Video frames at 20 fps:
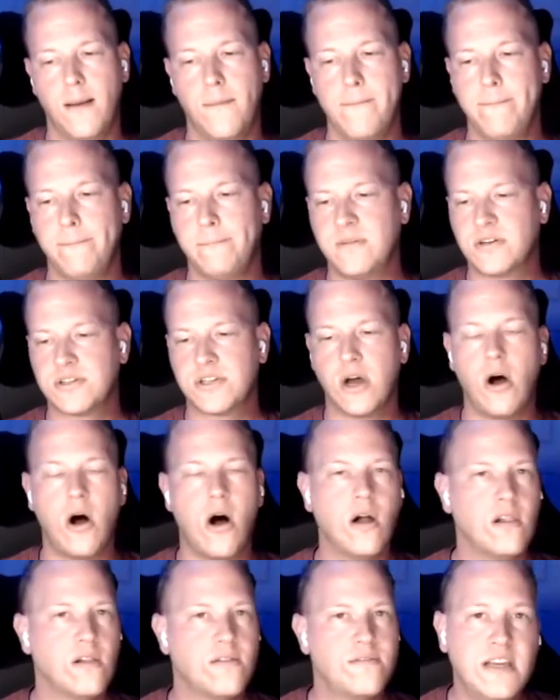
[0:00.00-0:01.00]
There's
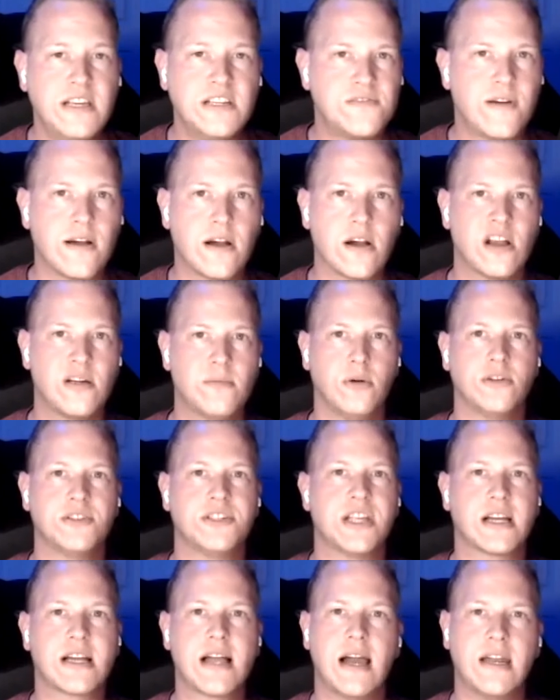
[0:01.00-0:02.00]
all of these variables
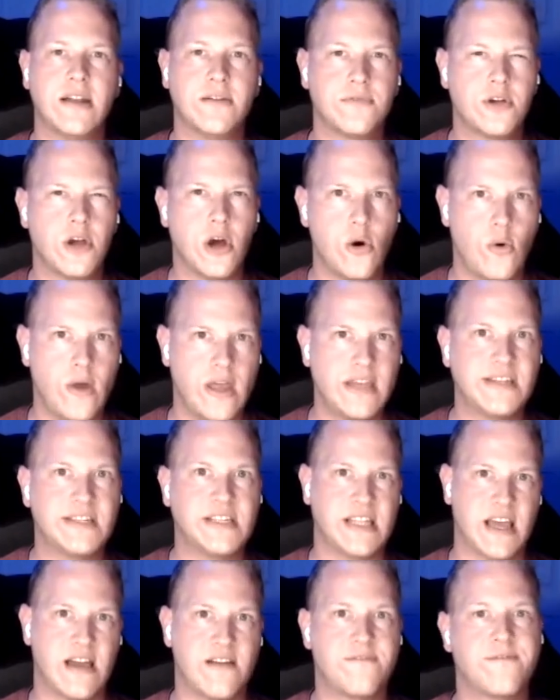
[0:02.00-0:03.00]
that kind of go into
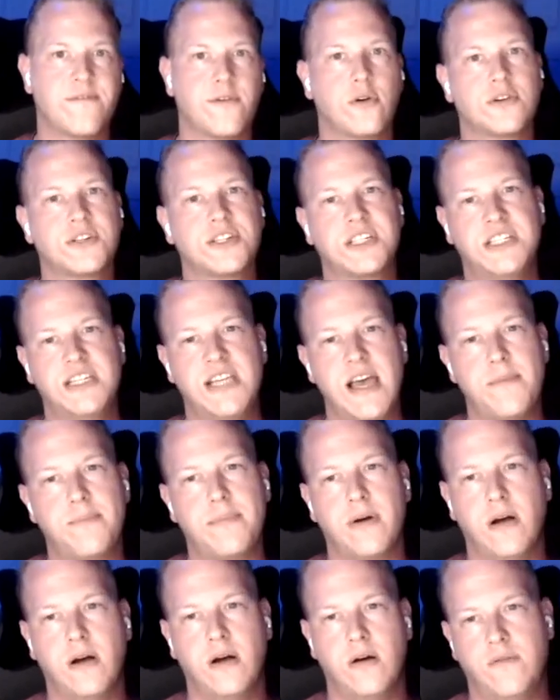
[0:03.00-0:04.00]
that first step
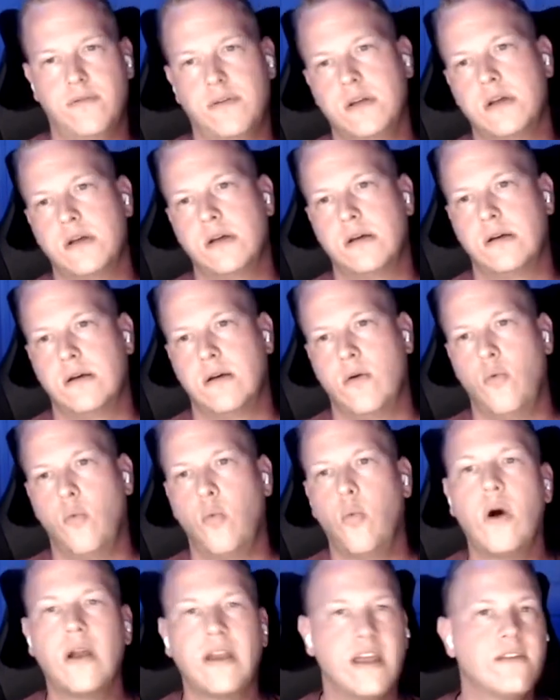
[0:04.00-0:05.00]
of
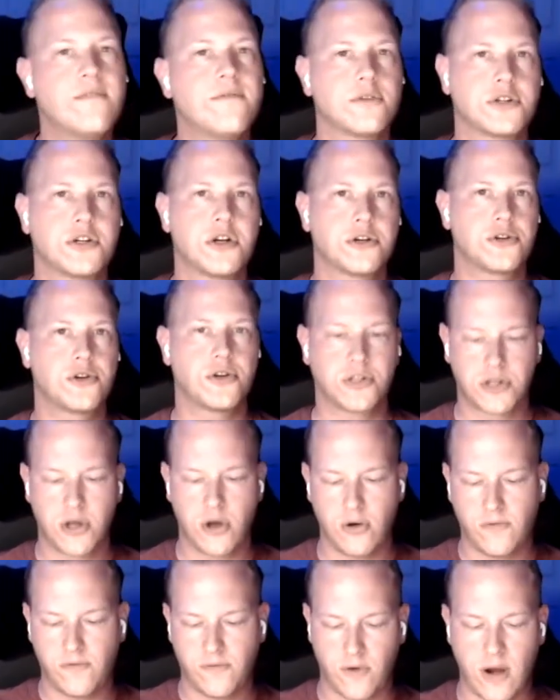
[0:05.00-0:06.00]
what infrastructure as
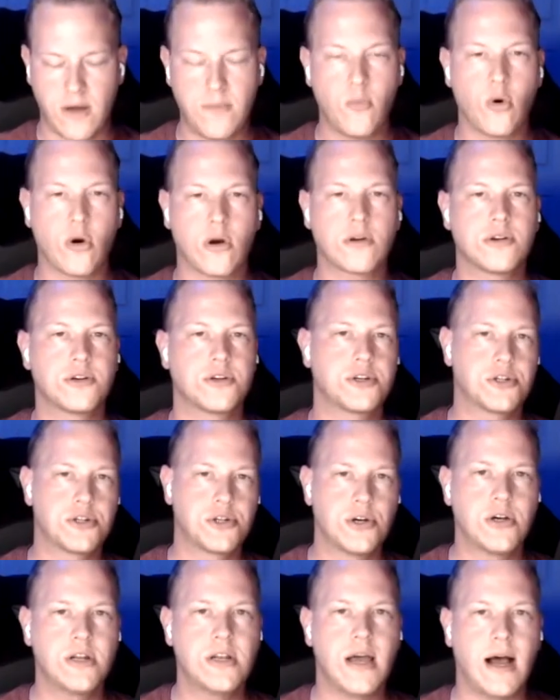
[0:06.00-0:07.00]
code framework
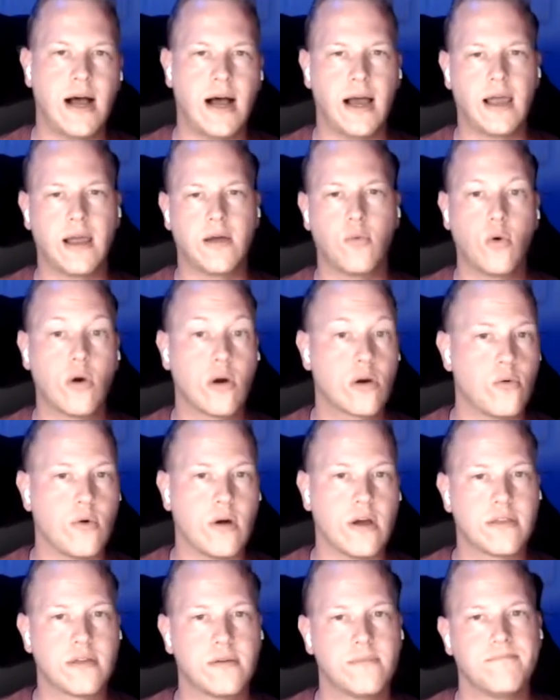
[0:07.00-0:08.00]
should I work
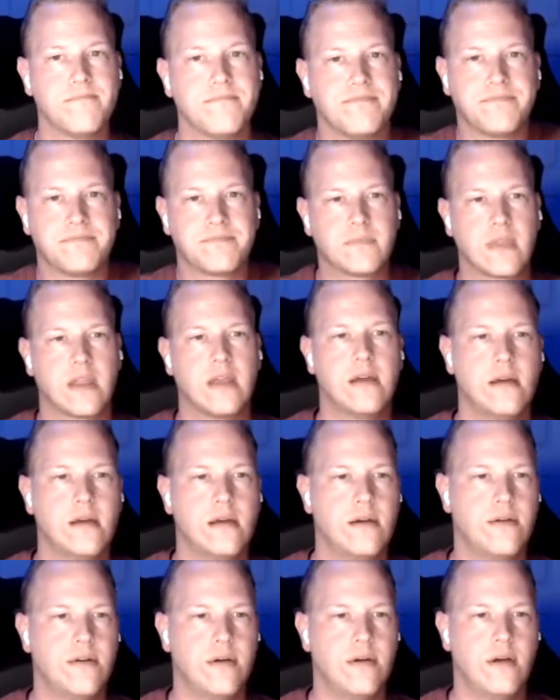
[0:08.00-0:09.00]
with?
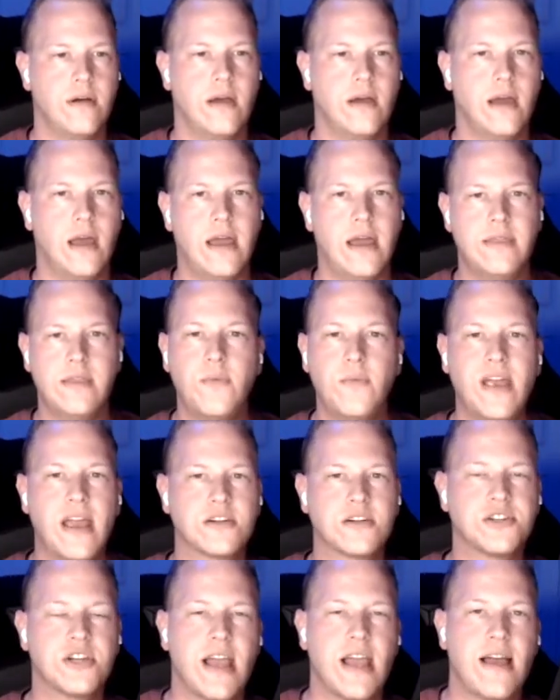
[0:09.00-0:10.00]
And then we
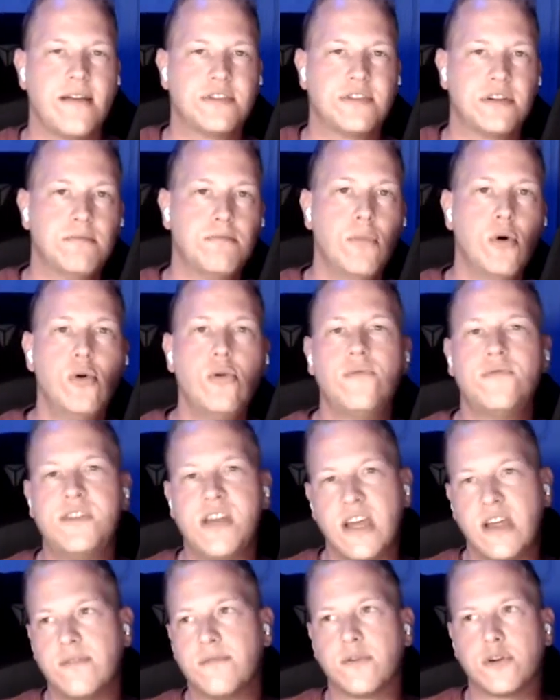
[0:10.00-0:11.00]
actually have to move to
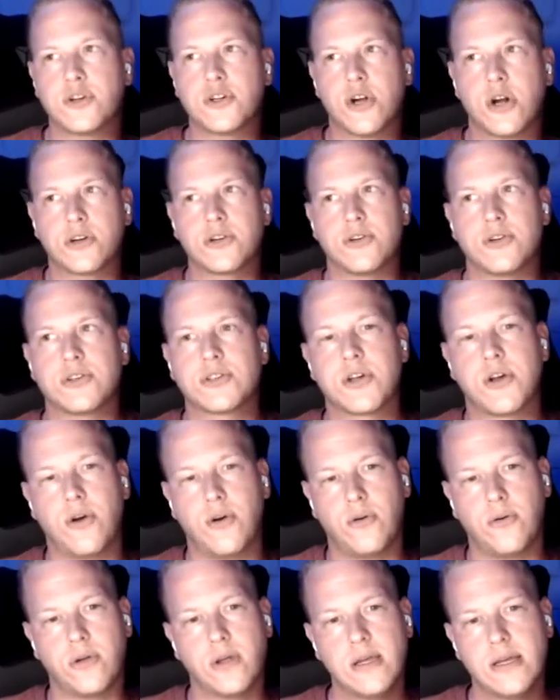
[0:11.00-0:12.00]
infrastructure as
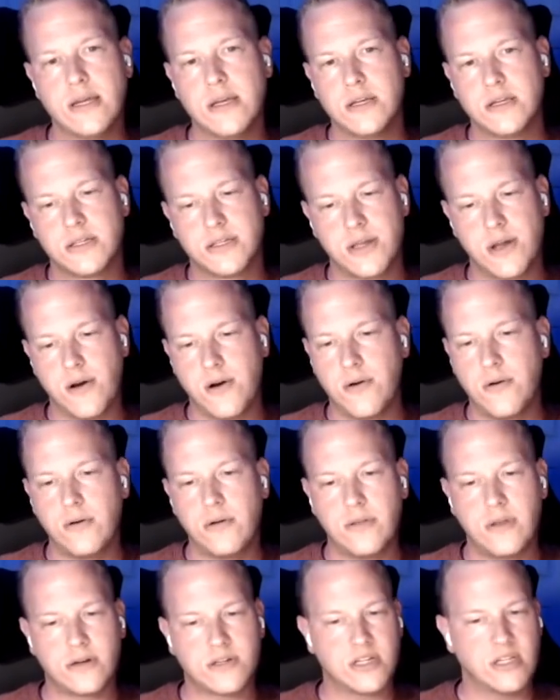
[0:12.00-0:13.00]
code. So
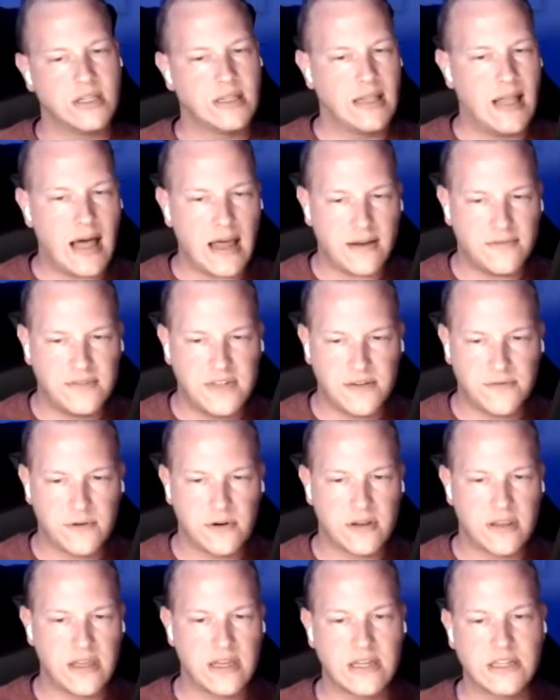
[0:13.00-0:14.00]
there's a lot of
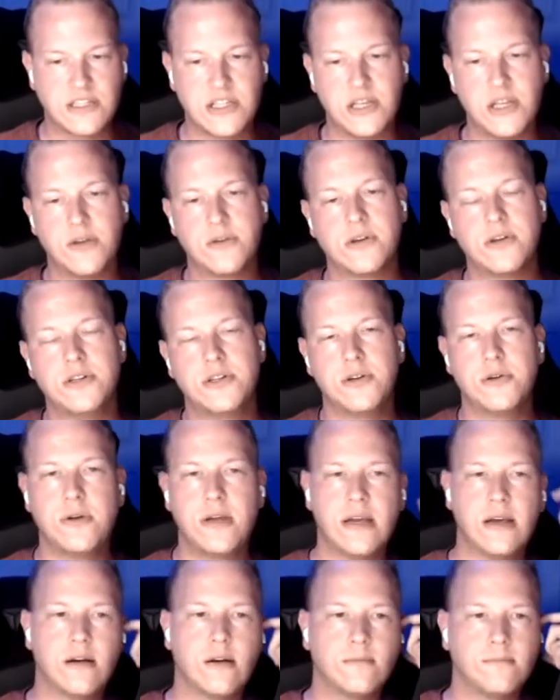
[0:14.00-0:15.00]
different things that you can do
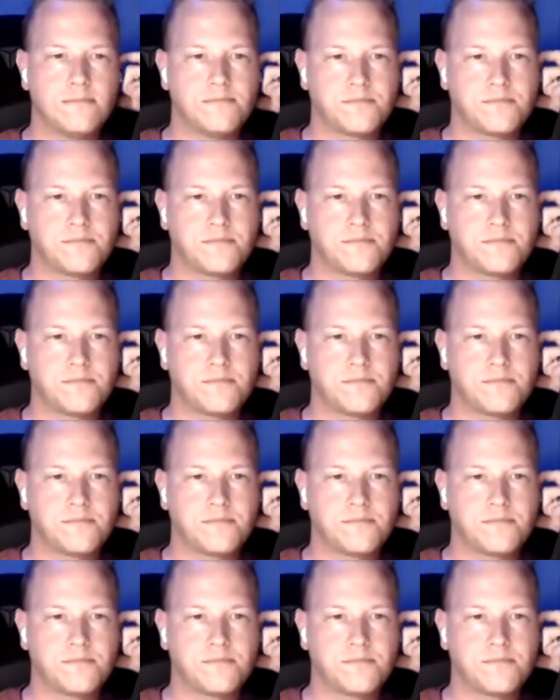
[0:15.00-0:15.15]
here.